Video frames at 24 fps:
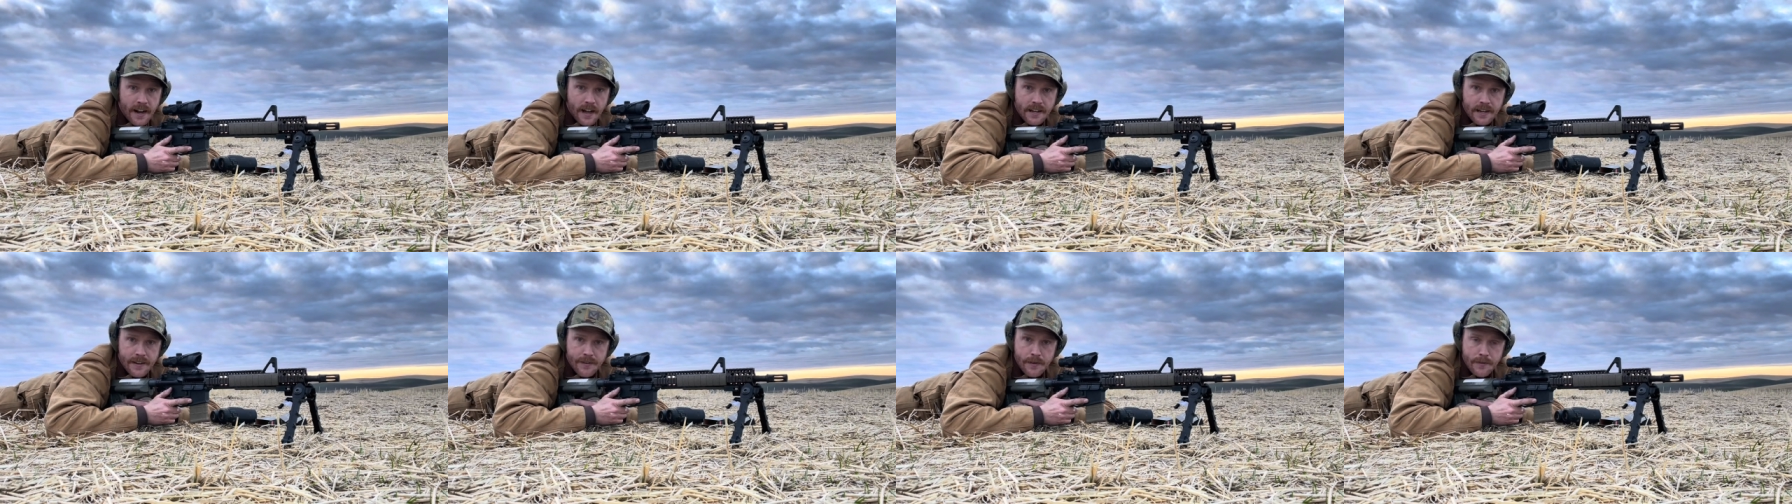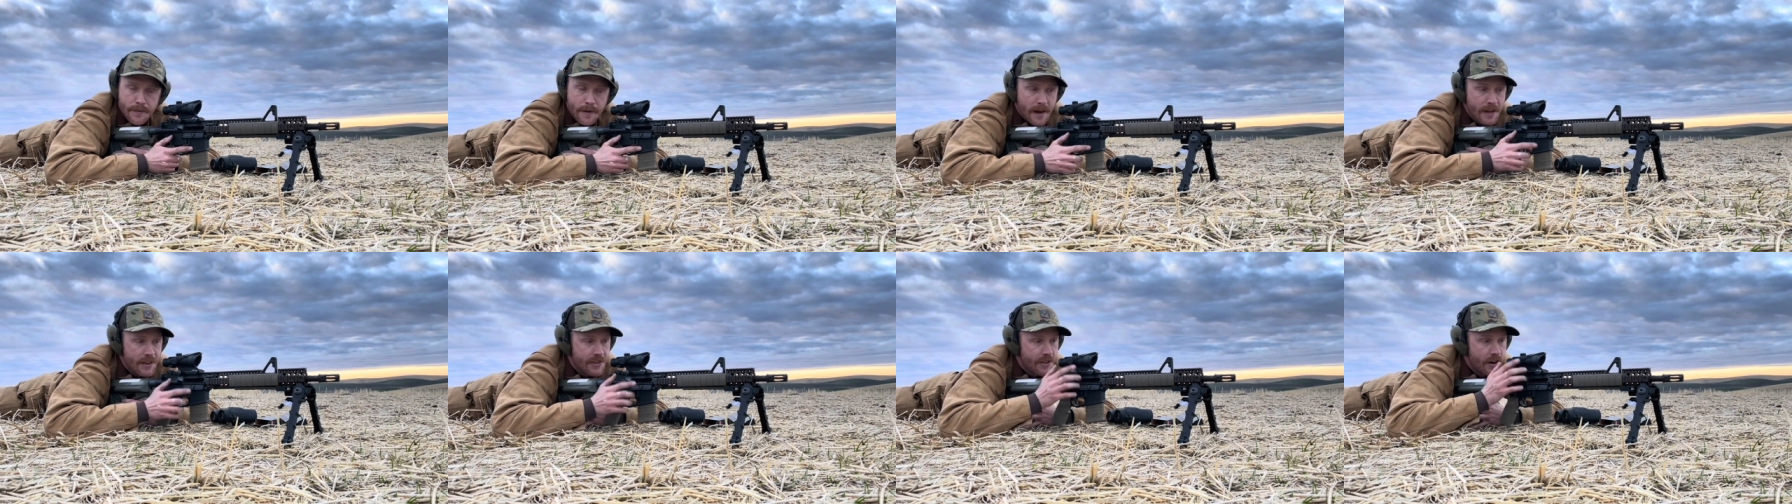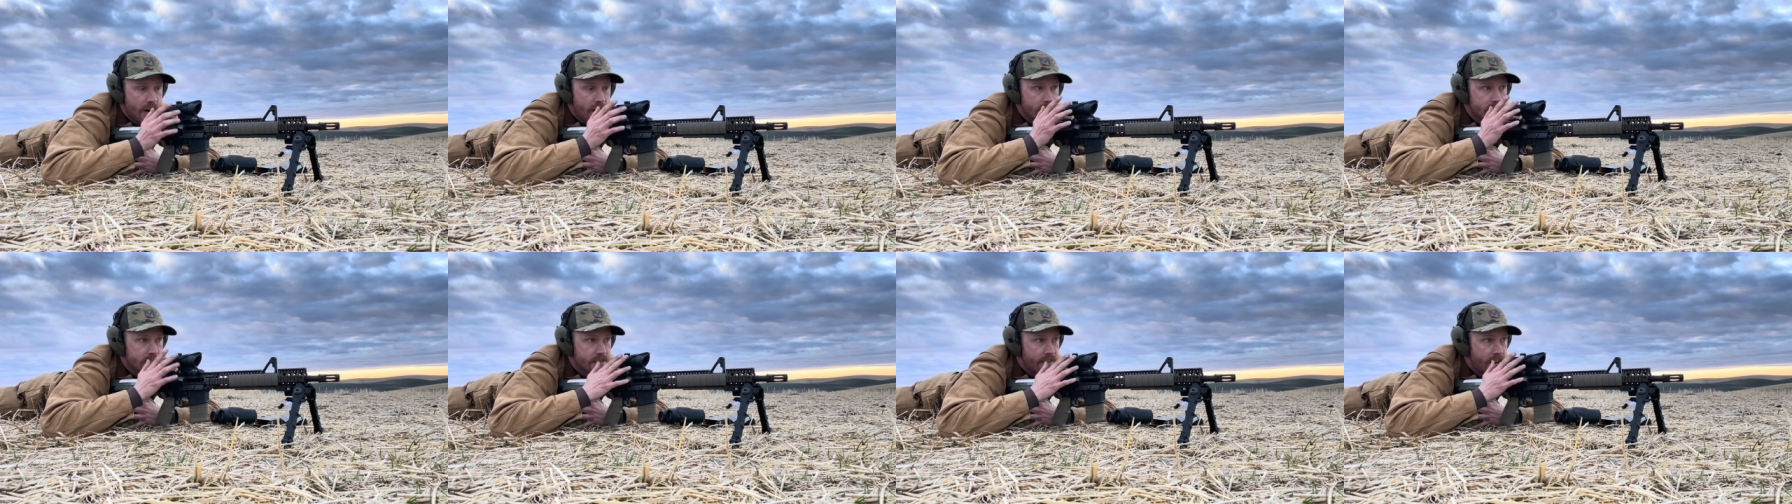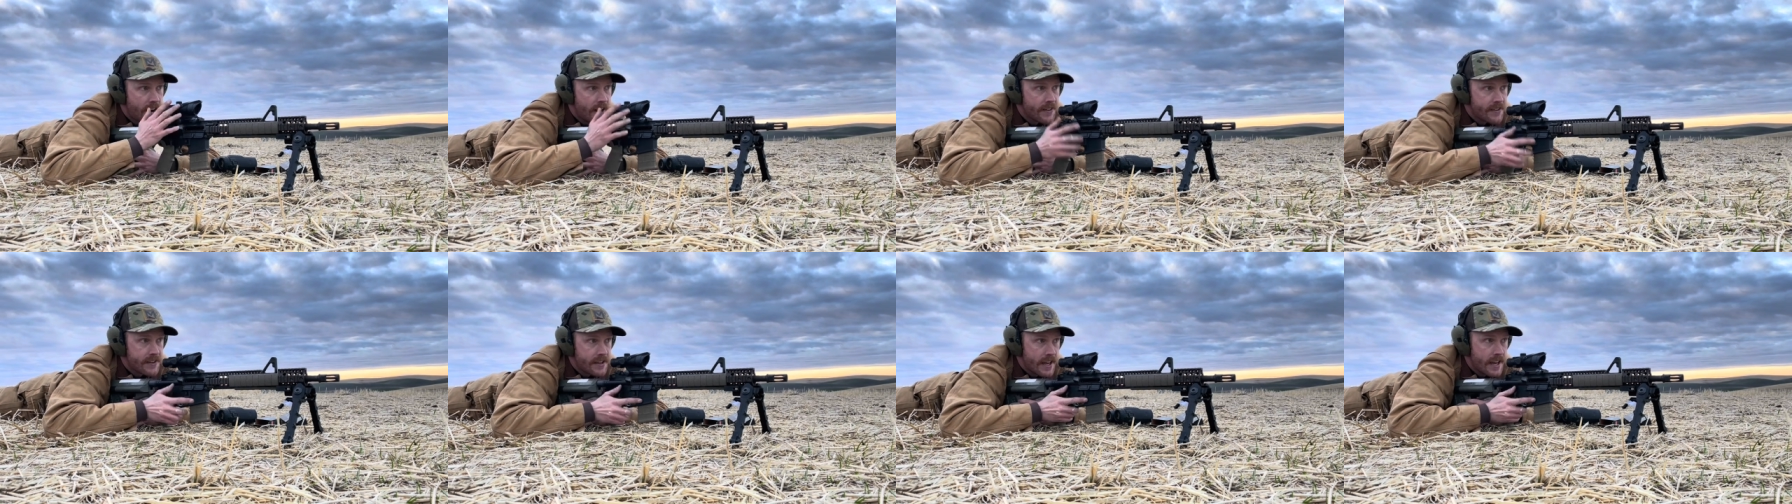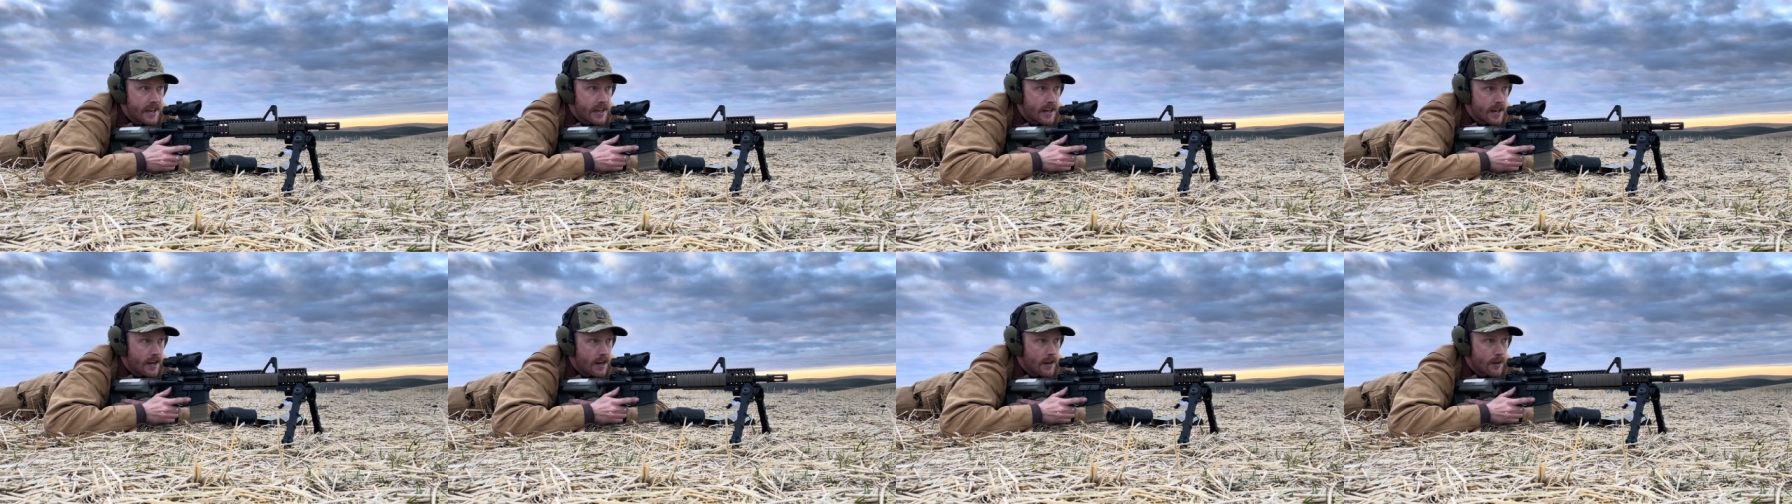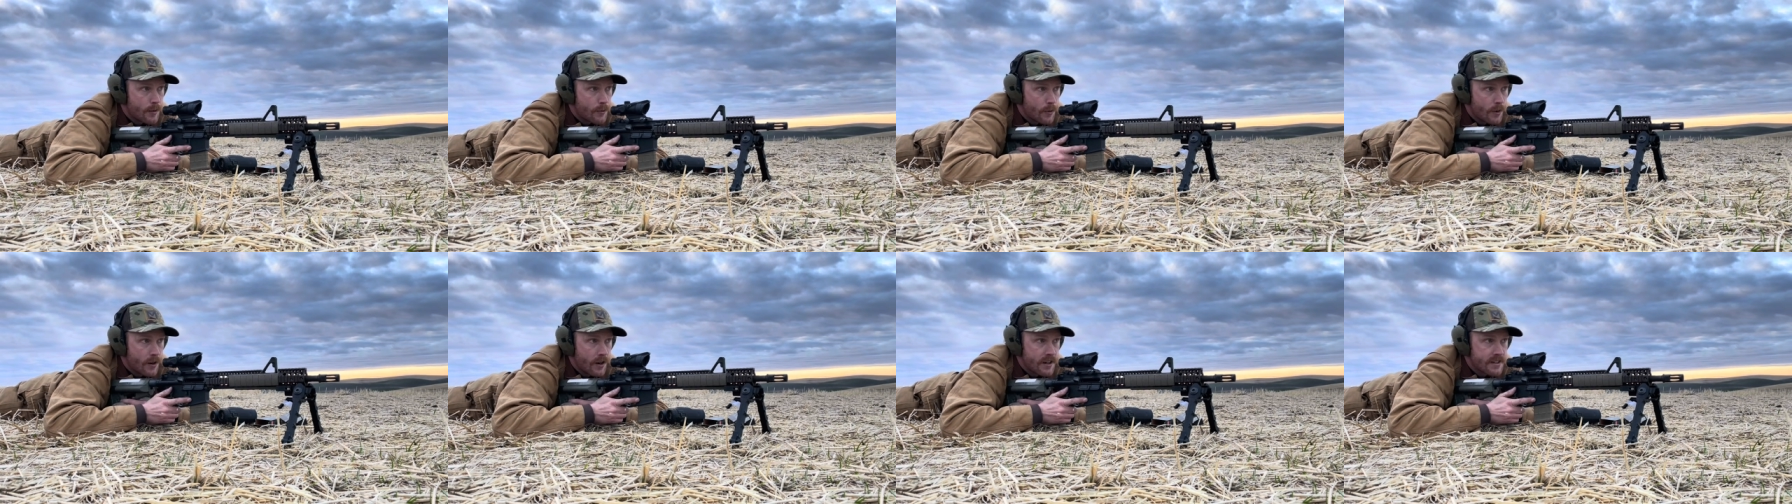I'll give you my thoughts of how the ACOG
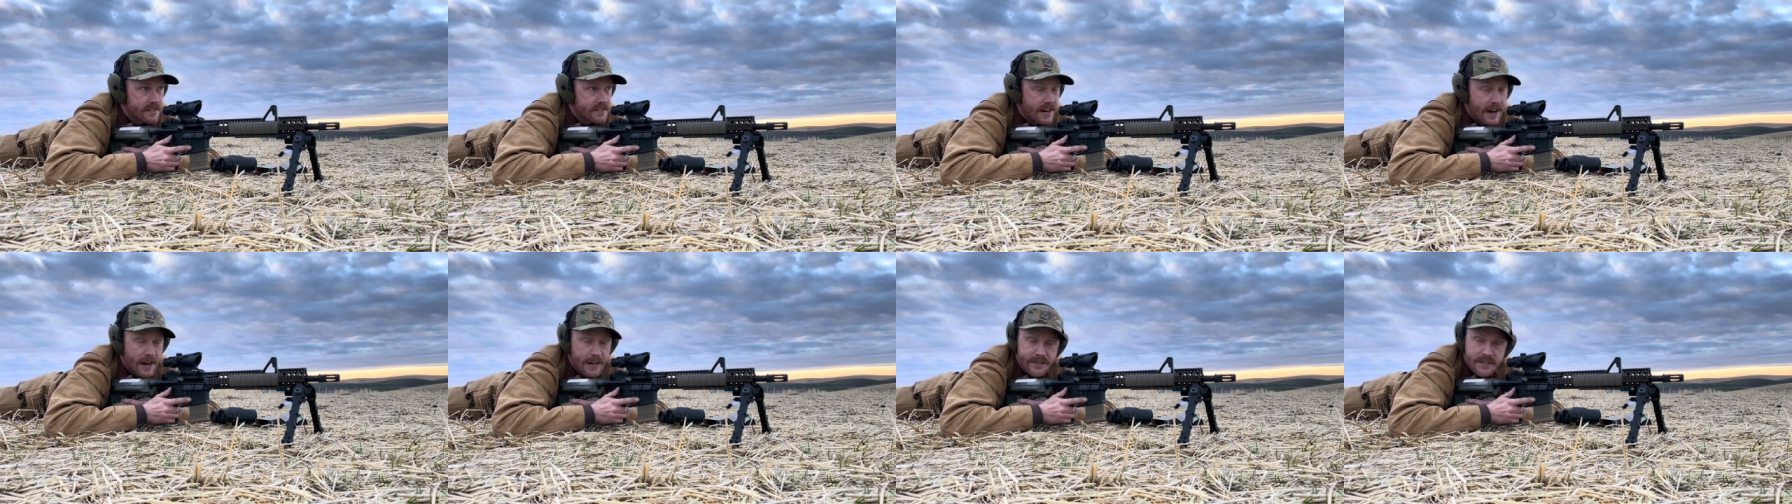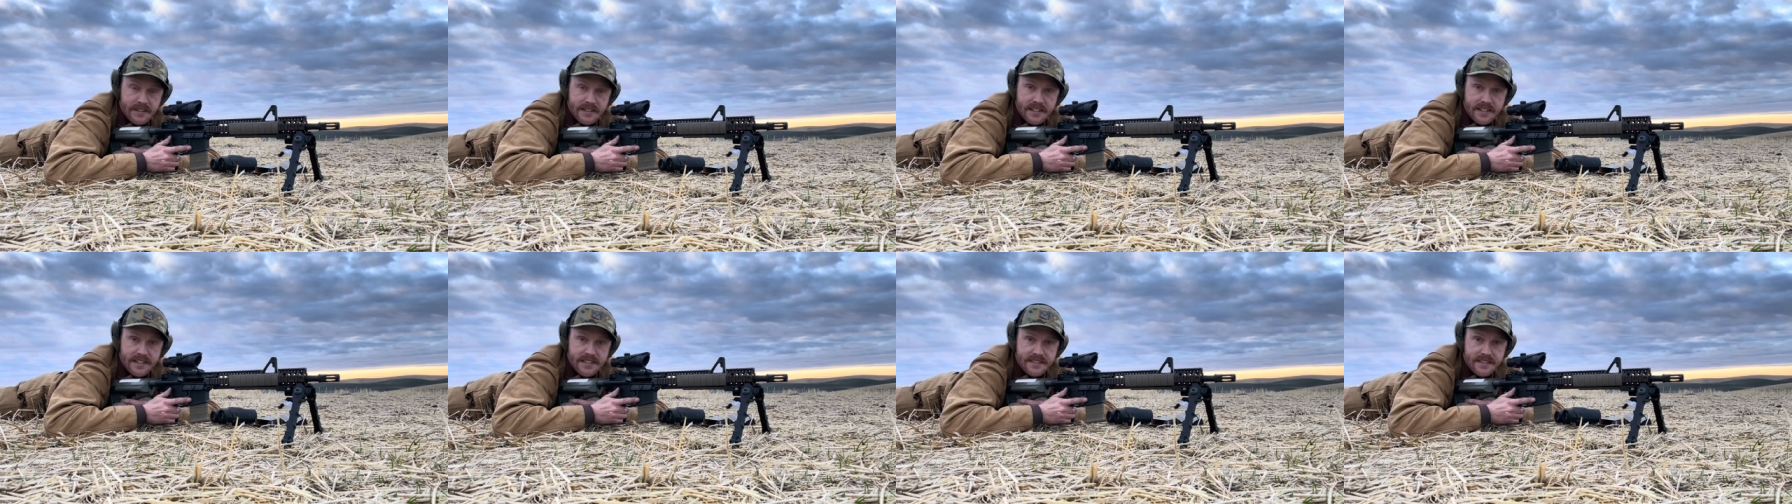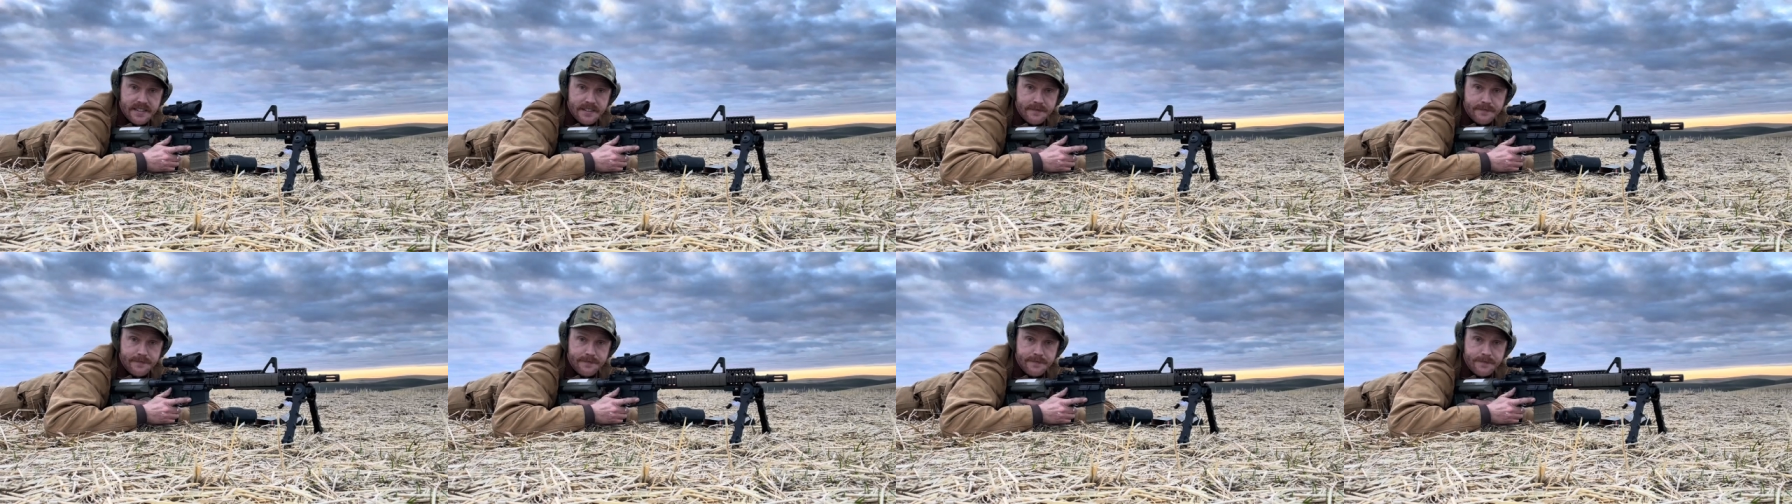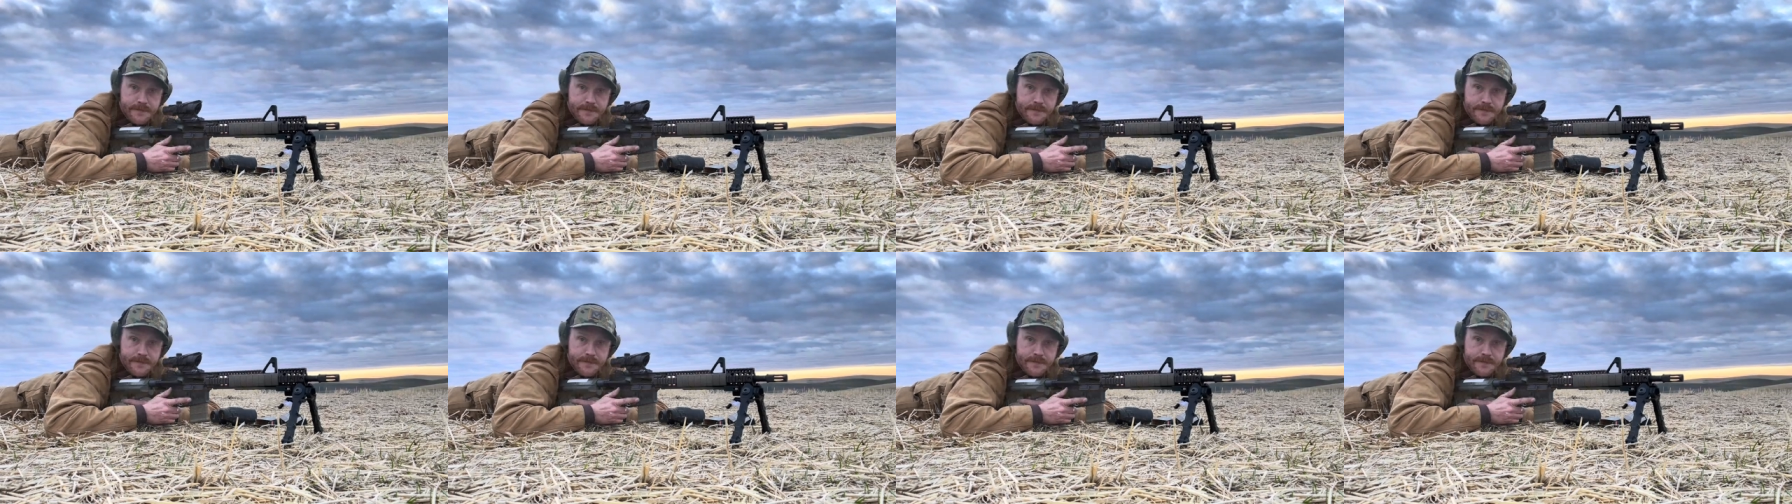works out to distance.